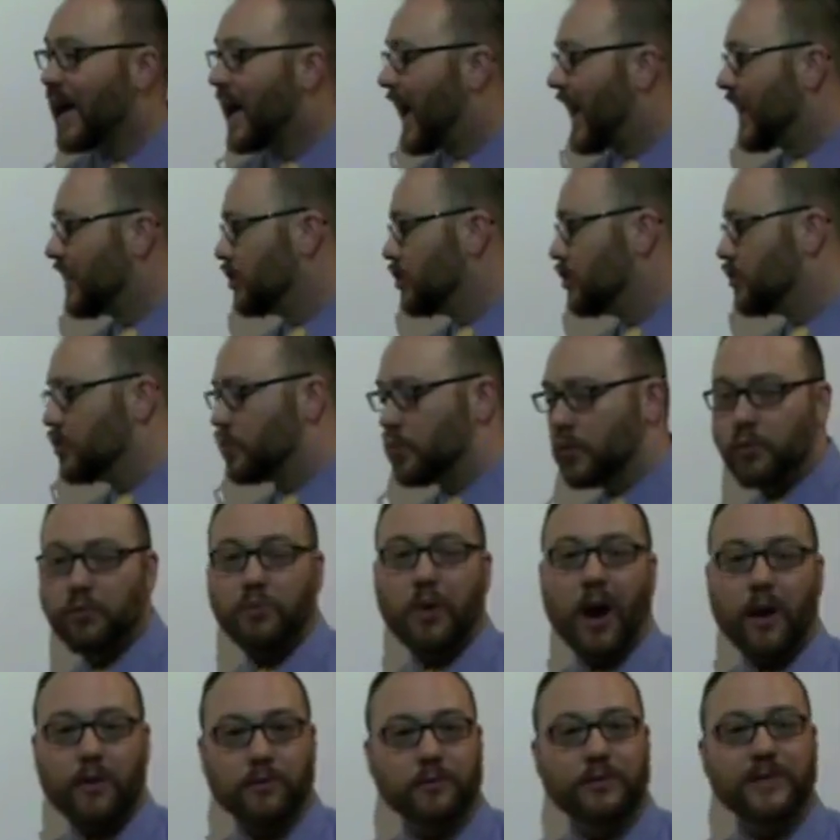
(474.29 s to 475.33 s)
And you will
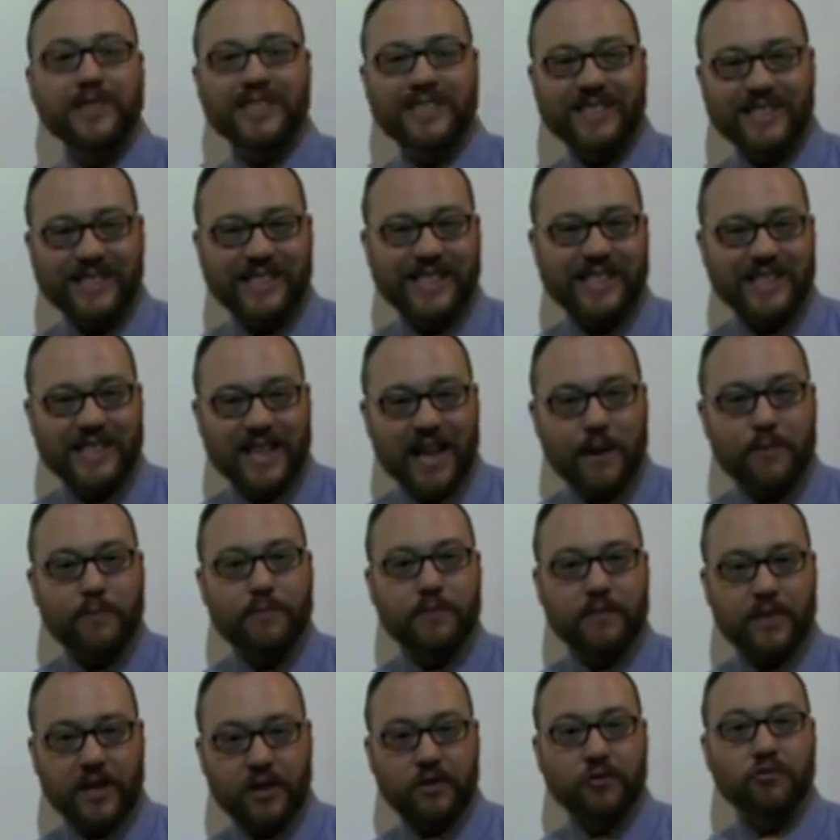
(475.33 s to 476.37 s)
probably see
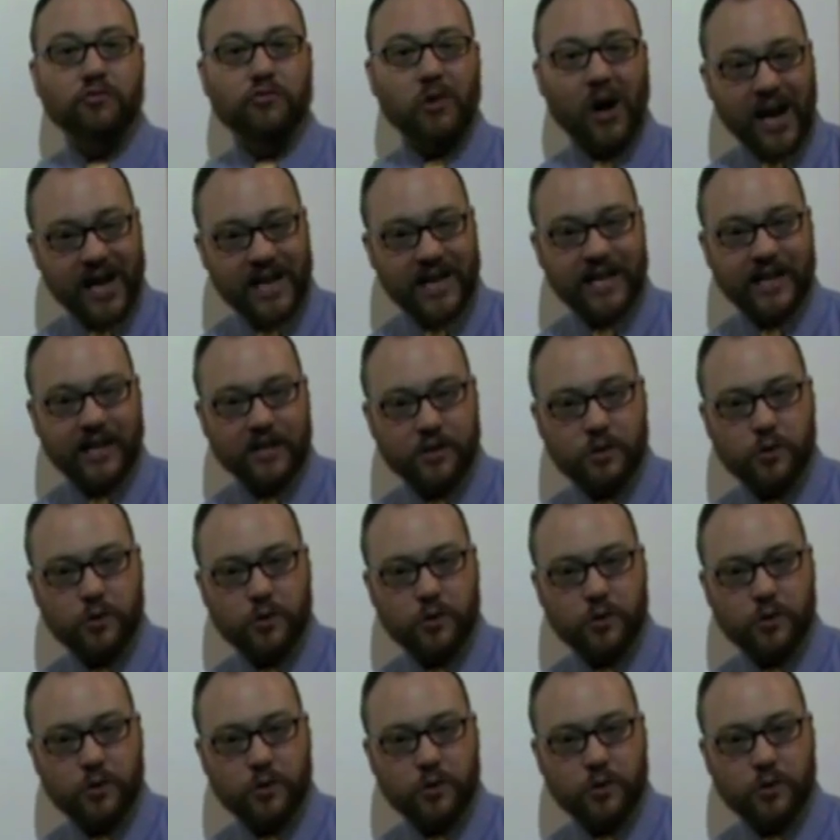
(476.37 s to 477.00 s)
them in writing,